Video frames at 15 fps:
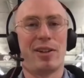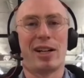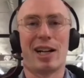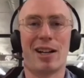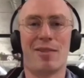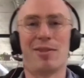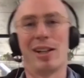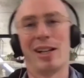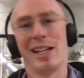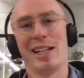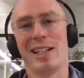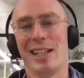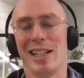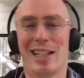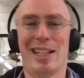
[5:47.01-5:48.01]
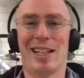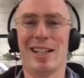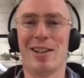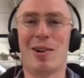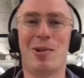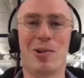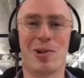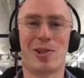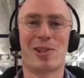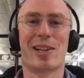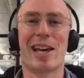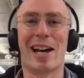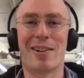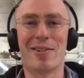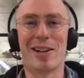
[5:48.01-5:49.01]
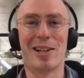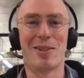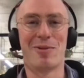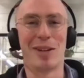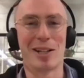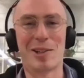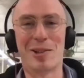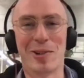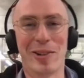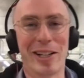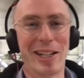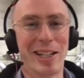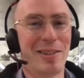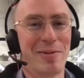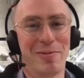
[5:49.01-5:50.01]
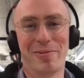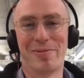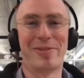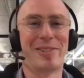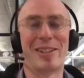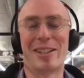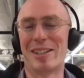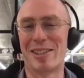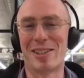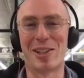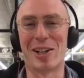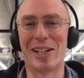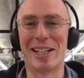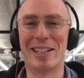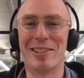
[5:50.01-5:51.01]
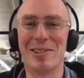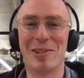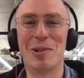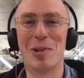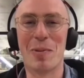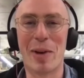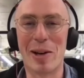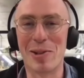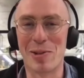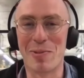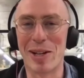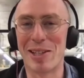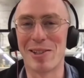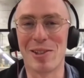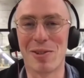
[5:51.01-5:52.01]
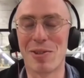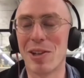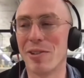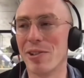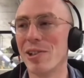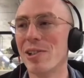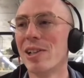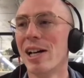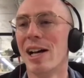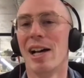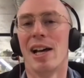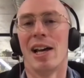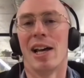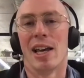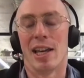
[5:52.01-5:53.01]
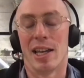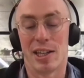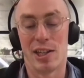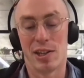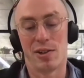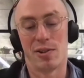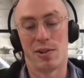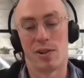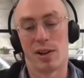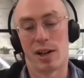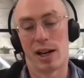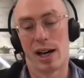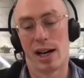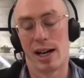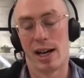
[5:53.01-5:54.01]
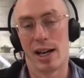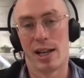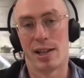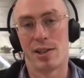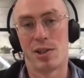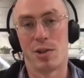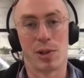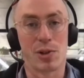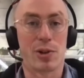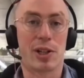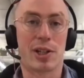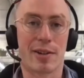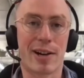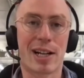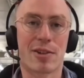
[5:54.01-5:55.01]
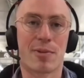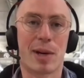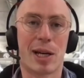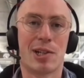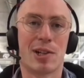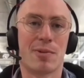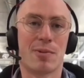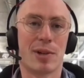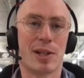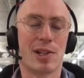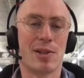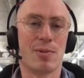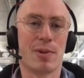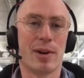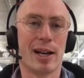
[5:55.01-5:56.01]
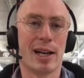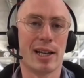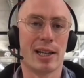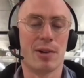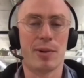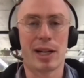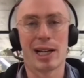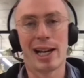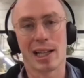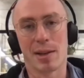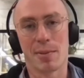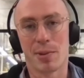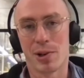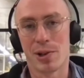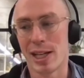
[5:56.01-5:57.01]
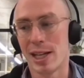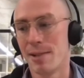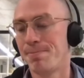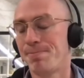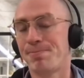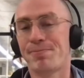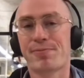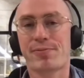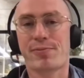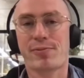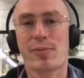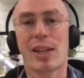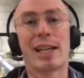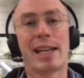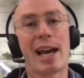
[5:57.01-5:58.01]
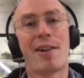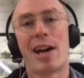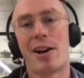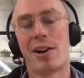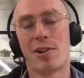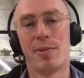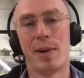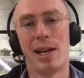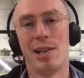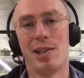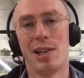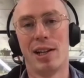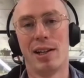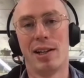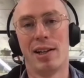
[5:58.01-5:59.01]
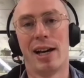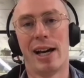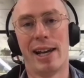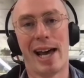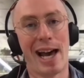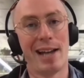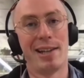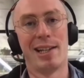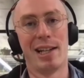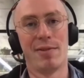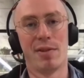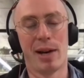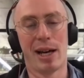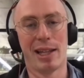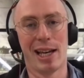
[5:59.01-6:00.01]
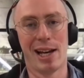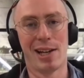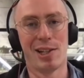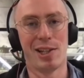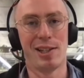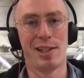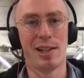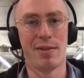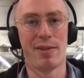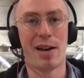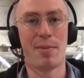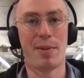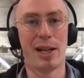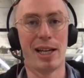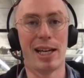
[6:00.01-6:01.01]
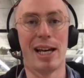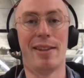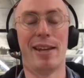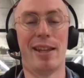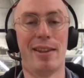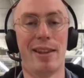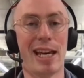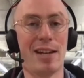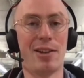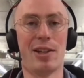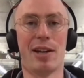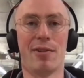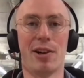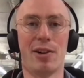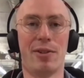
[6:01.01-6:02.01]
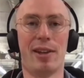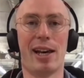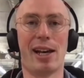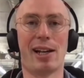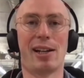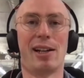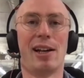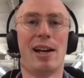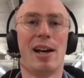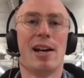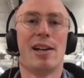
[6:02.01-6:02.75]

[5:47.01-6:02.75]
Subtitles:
of a kind of like, you know, horse, carriage, Victorian style, all the bells and whistles funeral, you do what's called a direct cremation, which is where, you know, we collect the body, carry out a cremation and hand deliver back the ashes to the family, and then they do their own thing.